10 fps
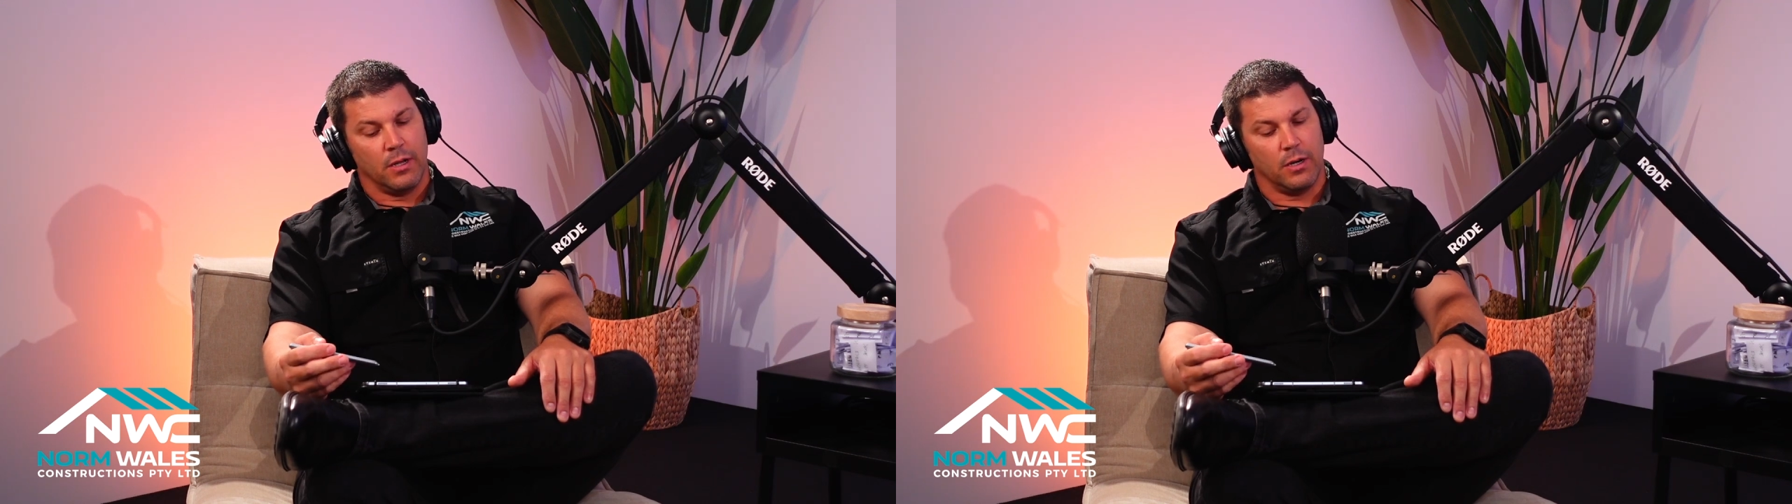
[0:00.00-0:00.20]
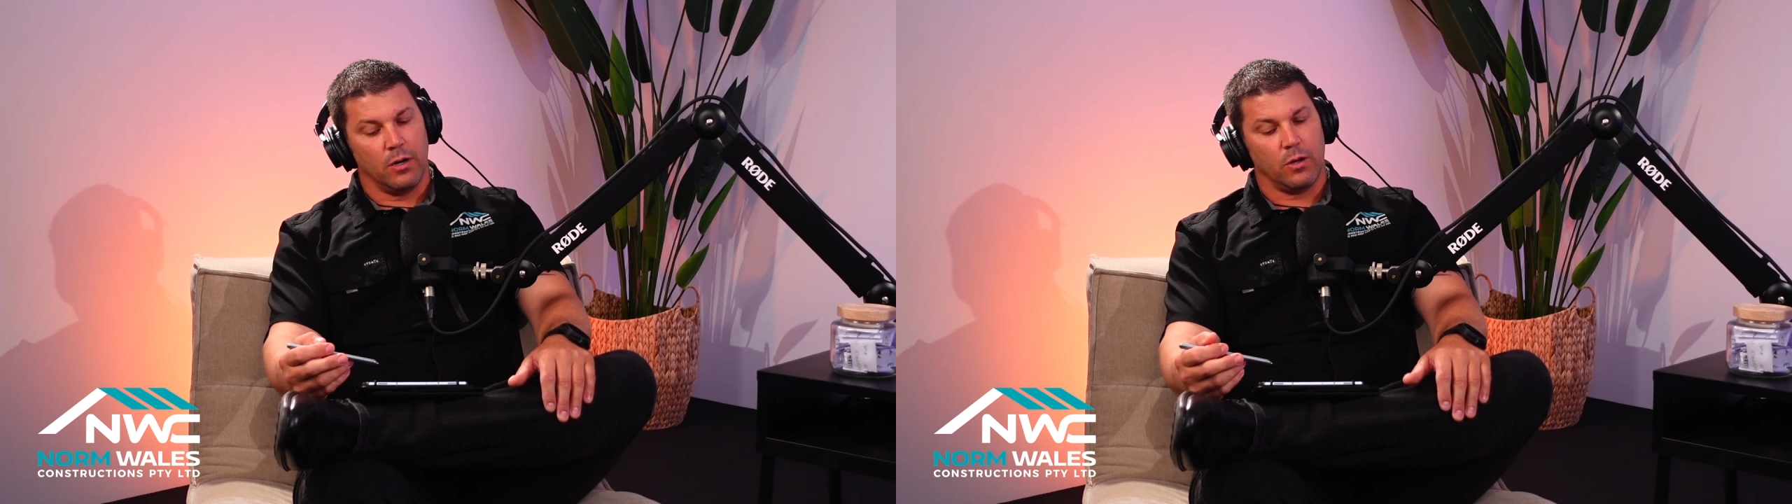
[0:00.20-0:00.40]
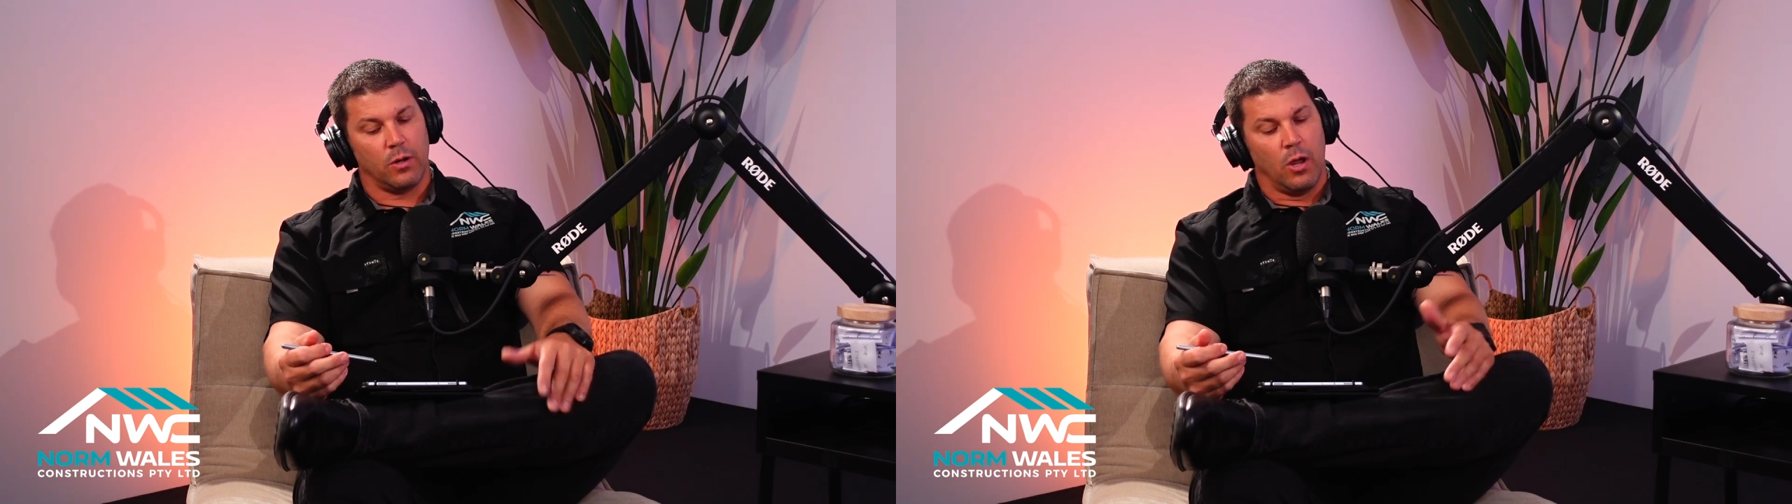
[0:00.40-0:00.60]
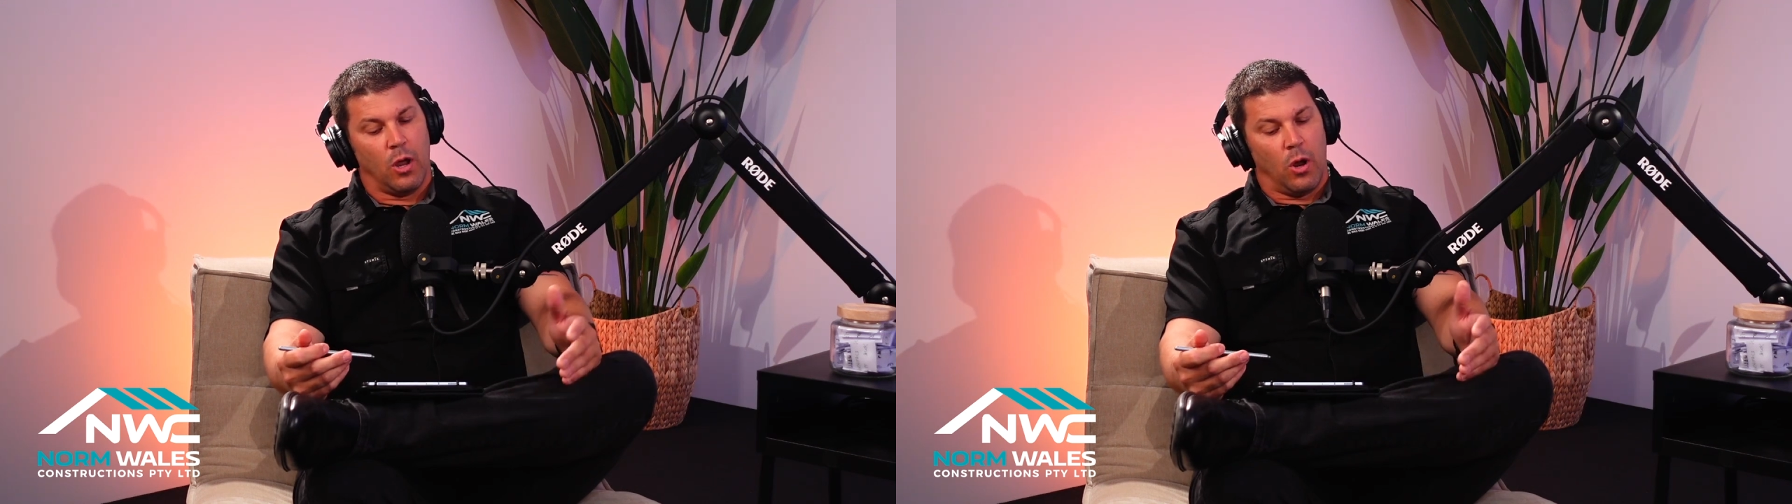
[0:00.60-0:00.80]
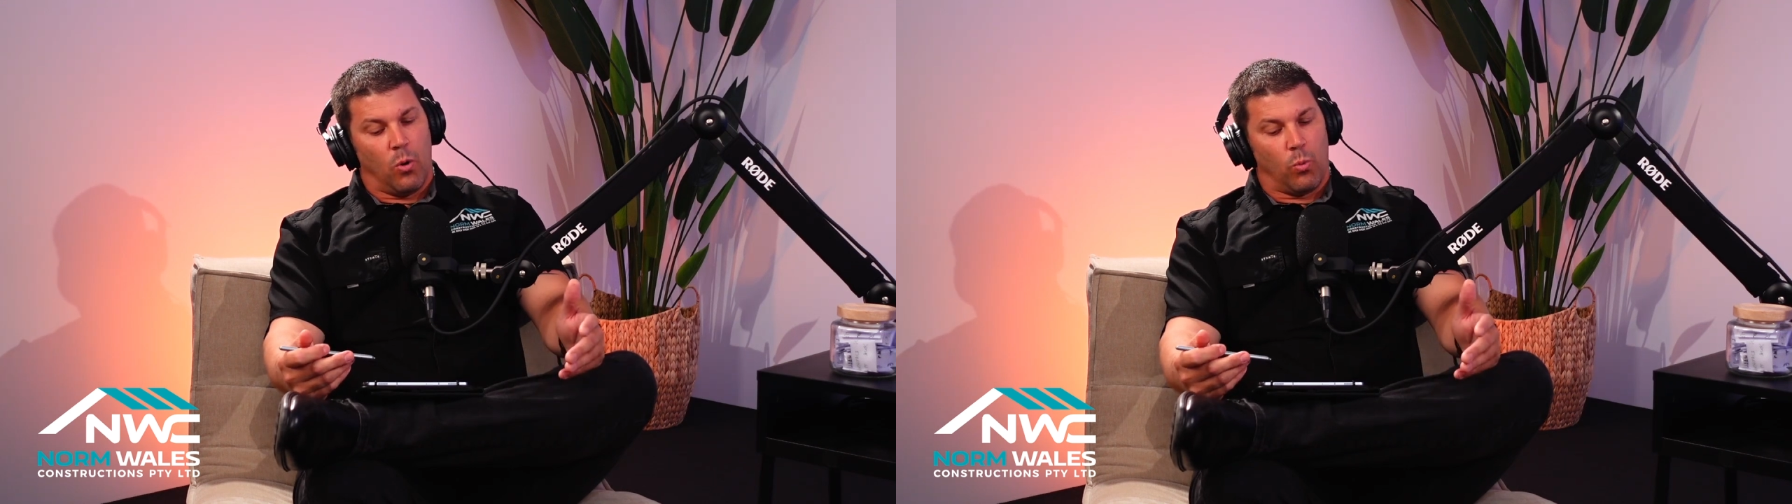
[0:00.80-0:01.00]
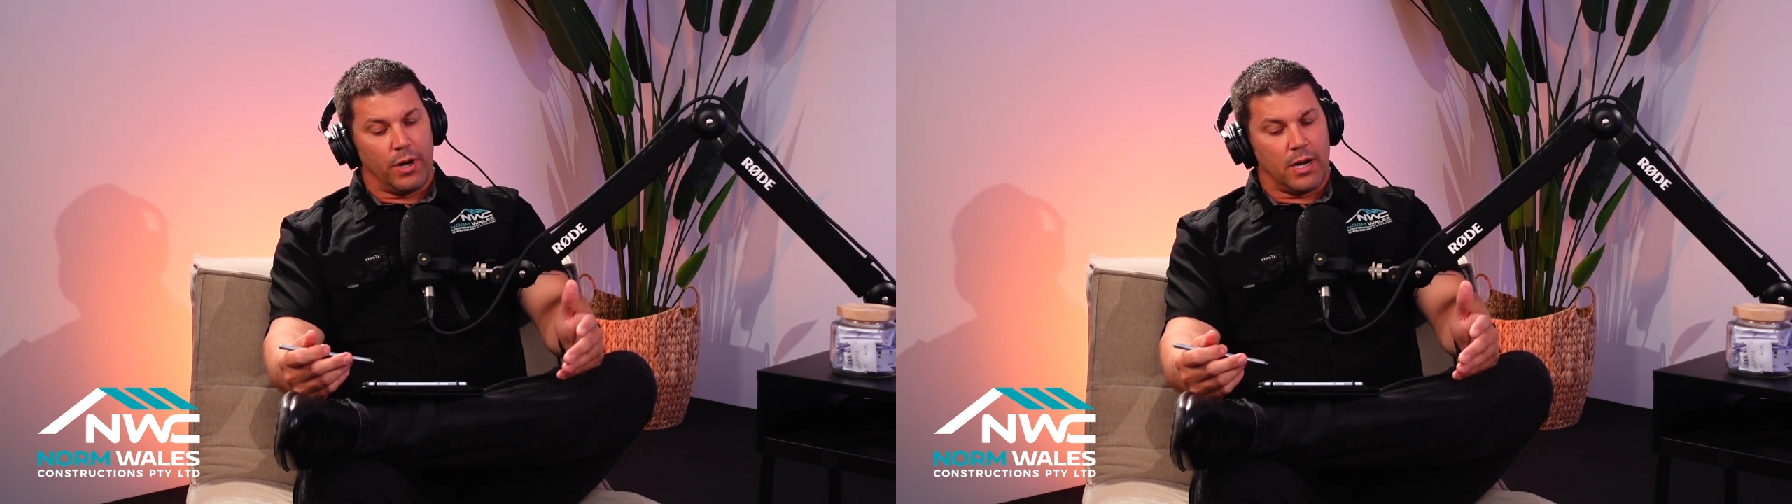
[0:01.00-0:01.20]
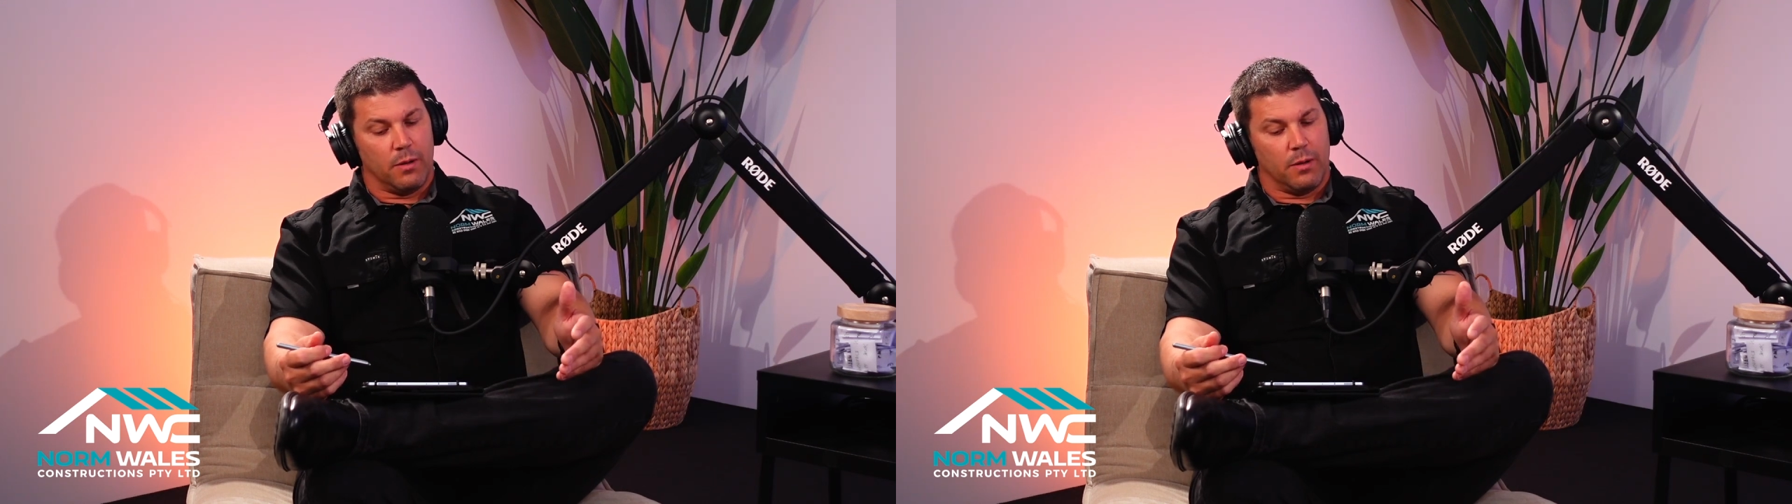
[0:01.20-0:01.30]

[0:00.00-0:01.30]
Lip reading: Like when it